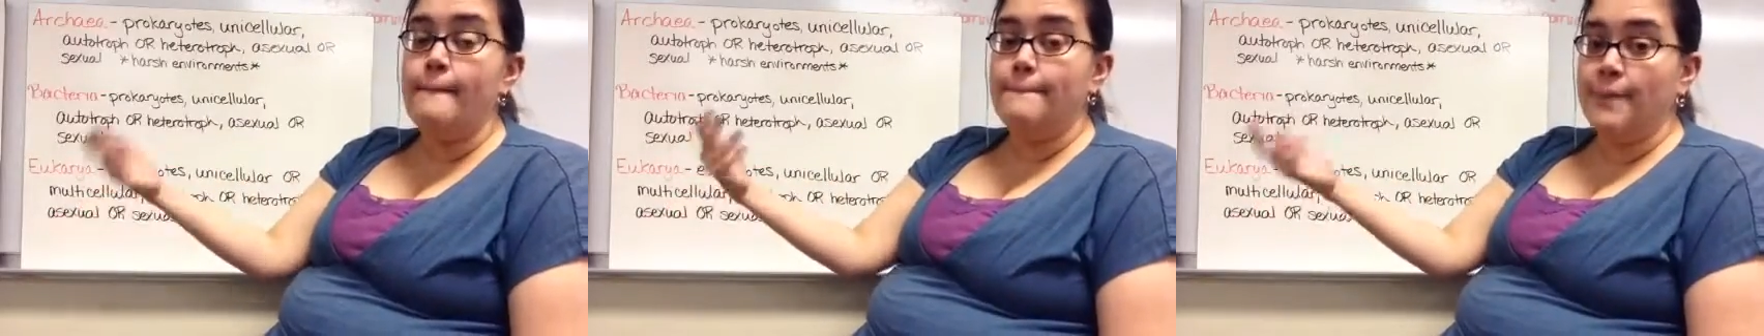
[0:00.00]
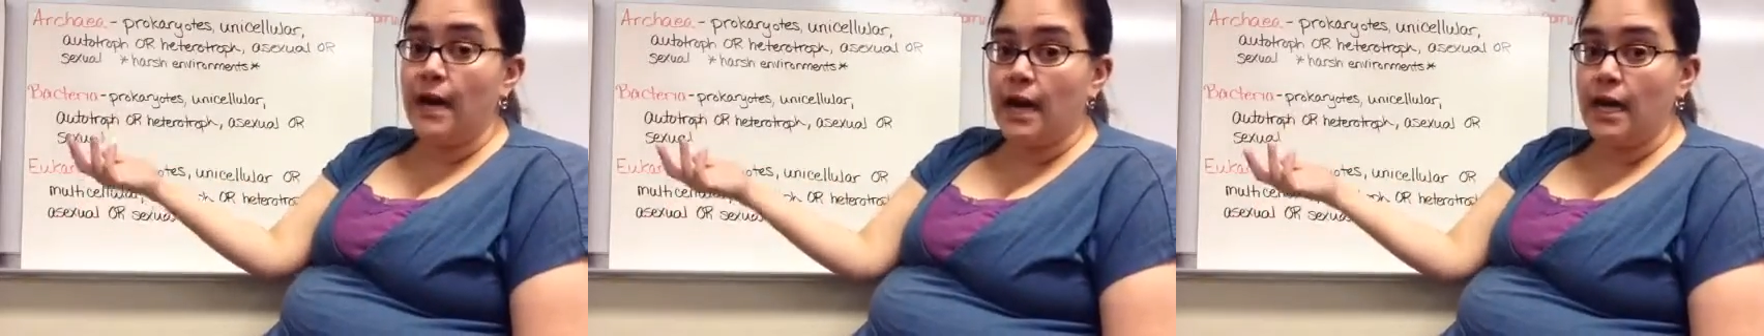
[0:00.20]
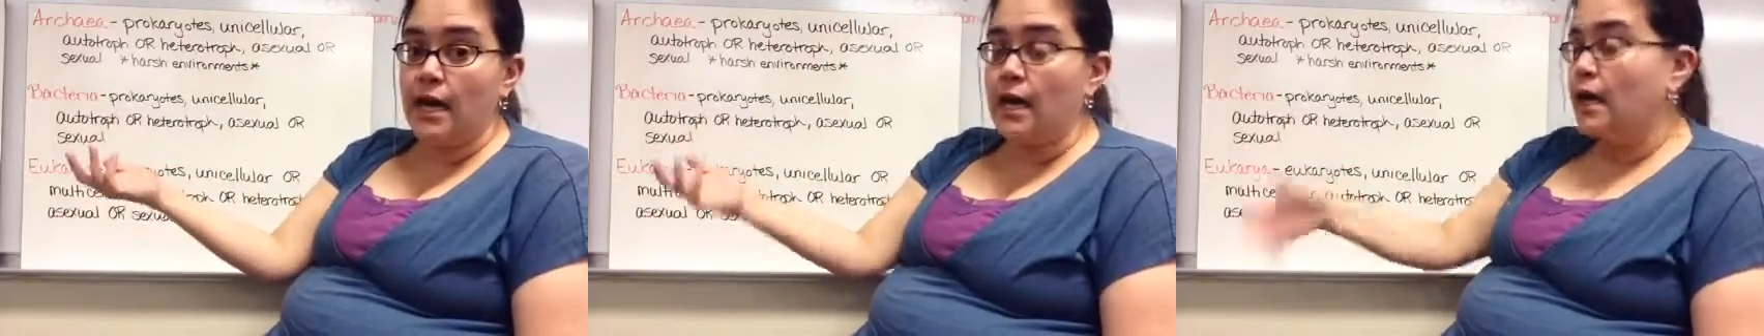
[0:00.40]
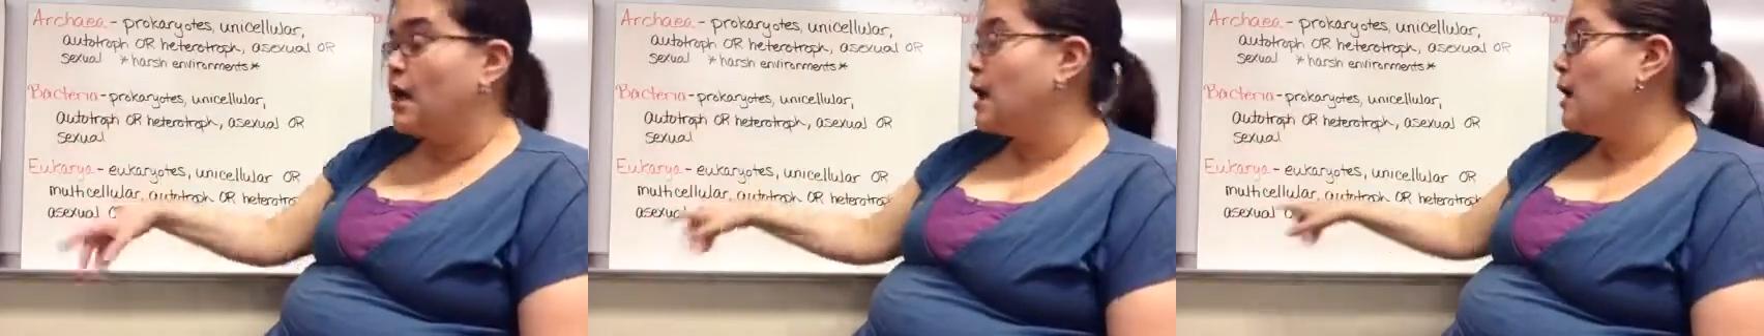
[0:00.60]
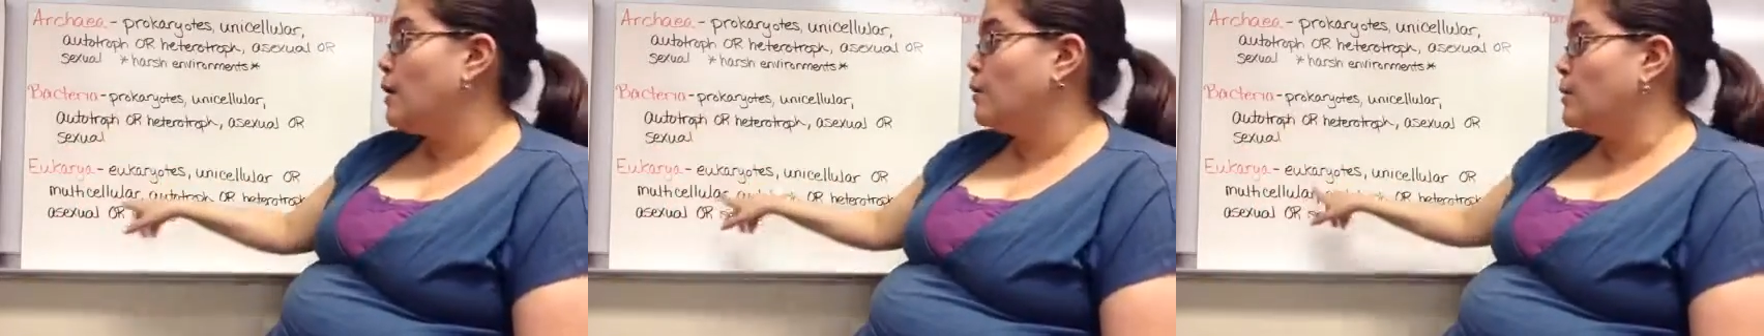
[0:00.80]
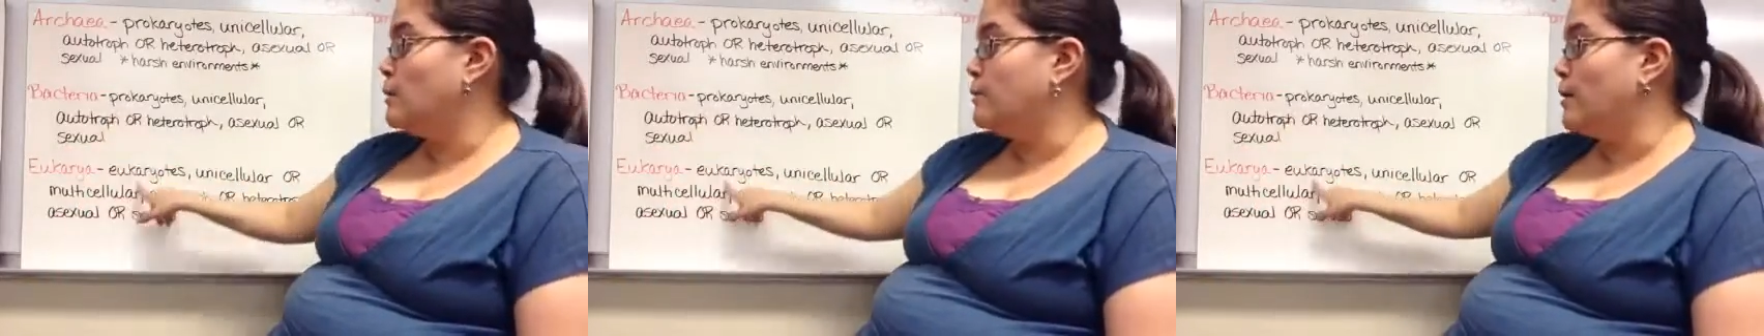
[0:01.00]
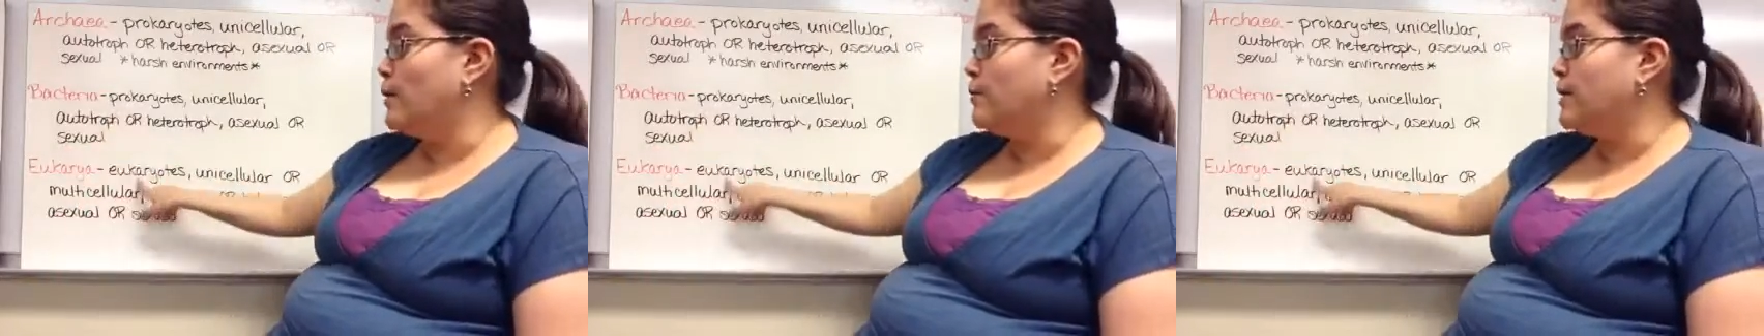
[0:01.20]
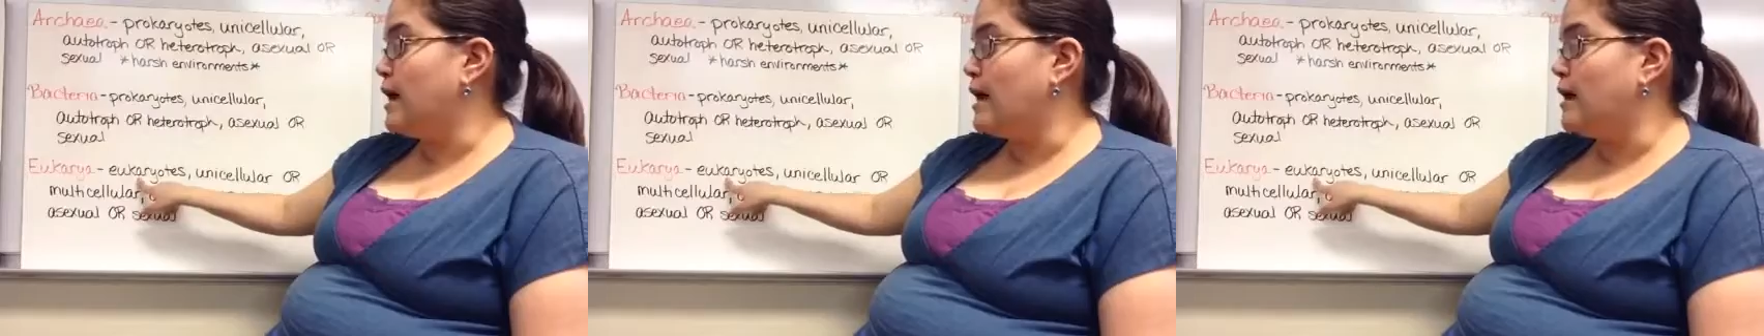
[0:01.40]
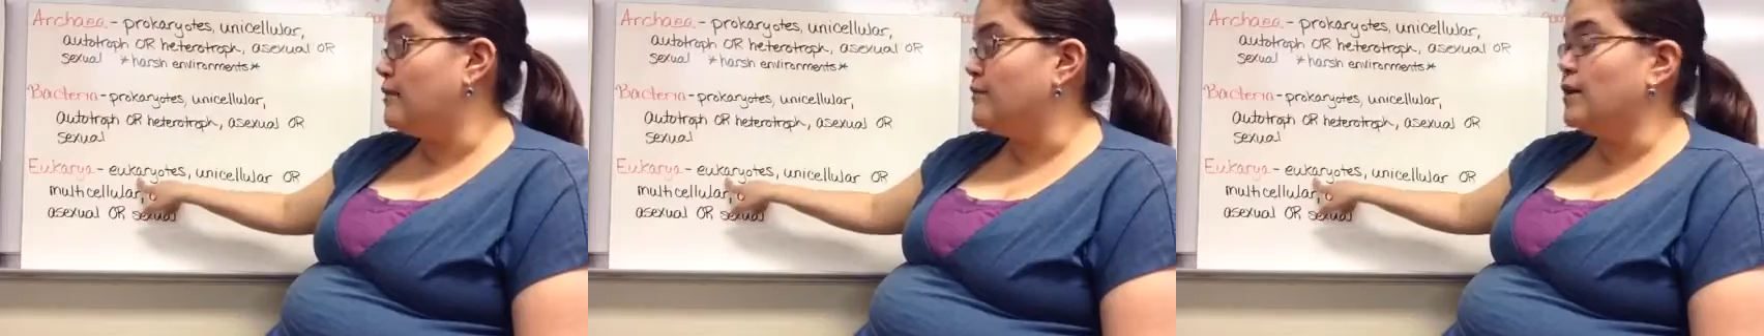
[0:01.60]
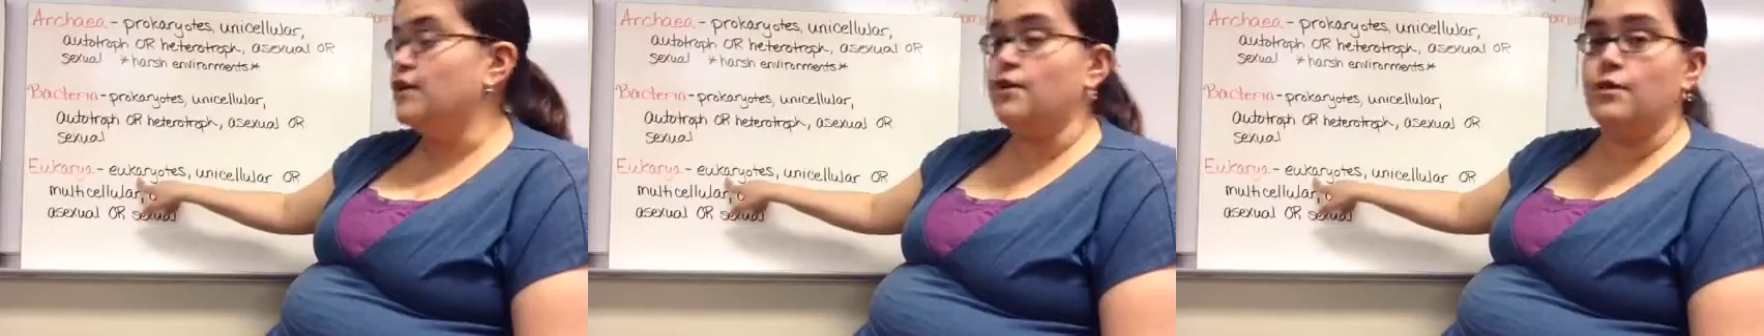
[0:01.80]
But we both
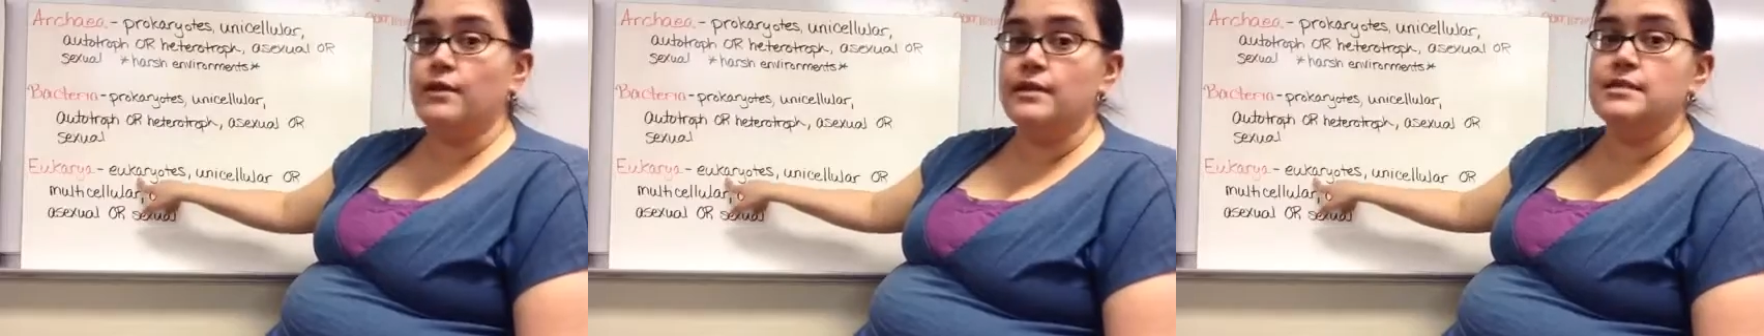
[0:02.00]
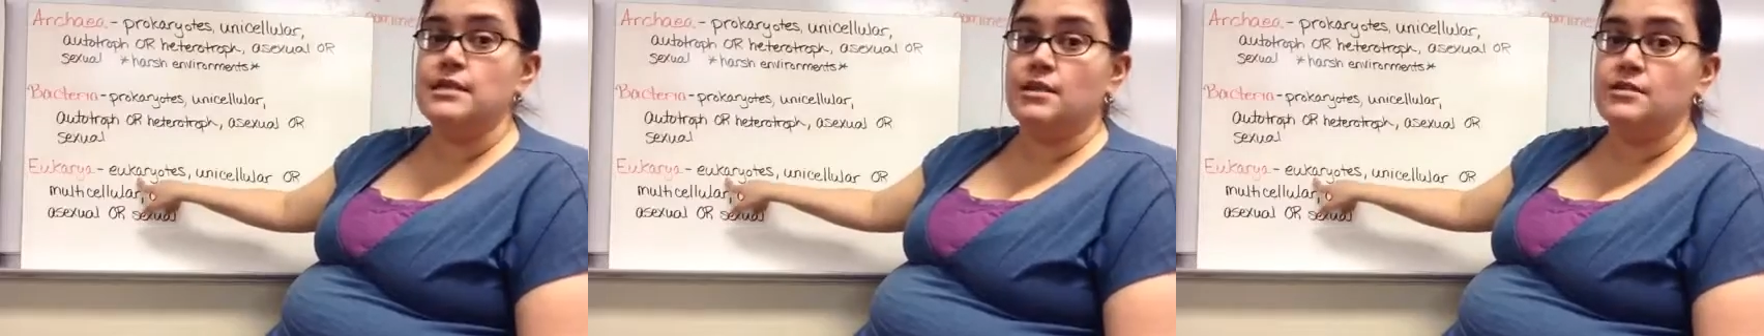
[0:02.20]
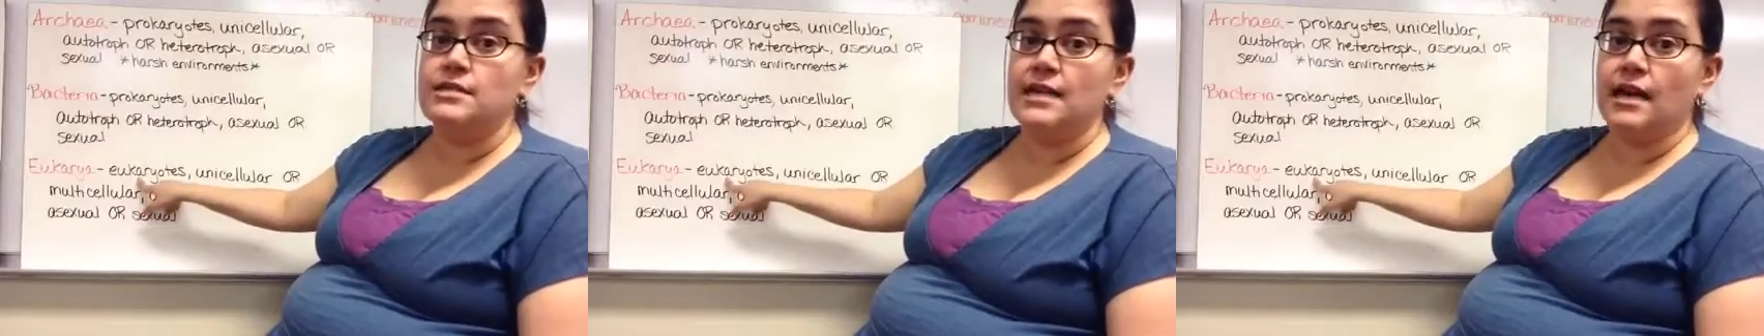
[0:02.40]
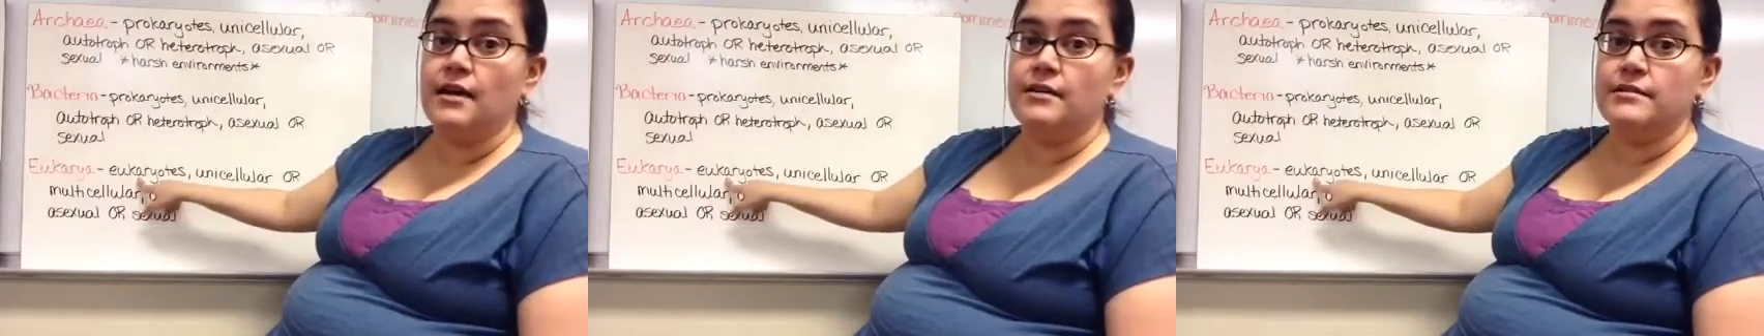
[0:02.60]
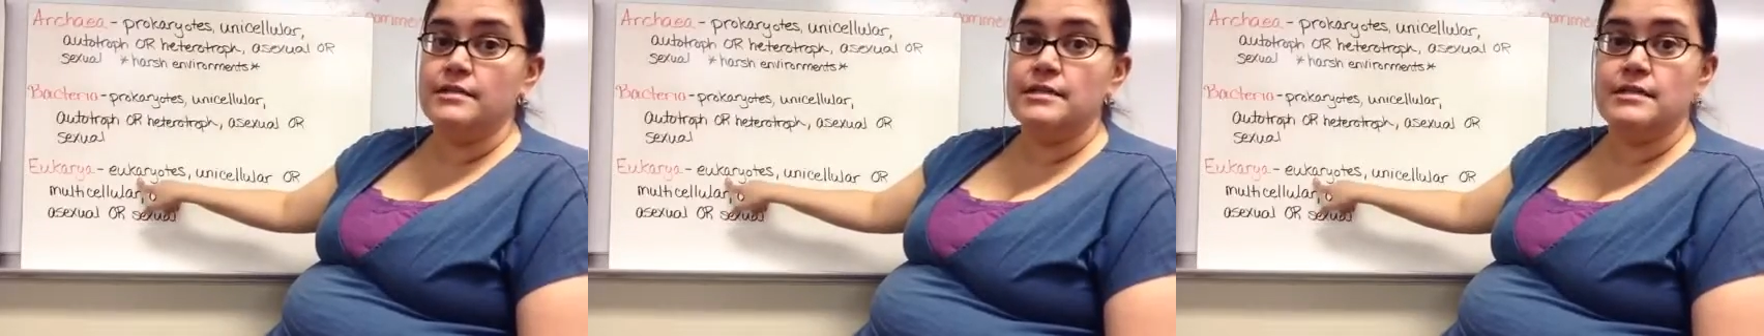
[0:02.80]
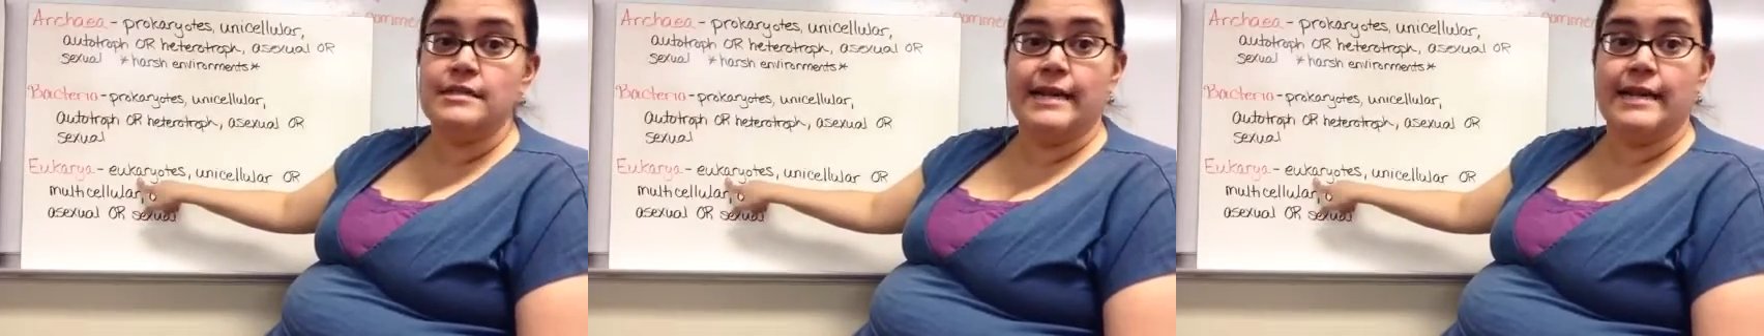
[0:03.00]
have a nucleus in our cells,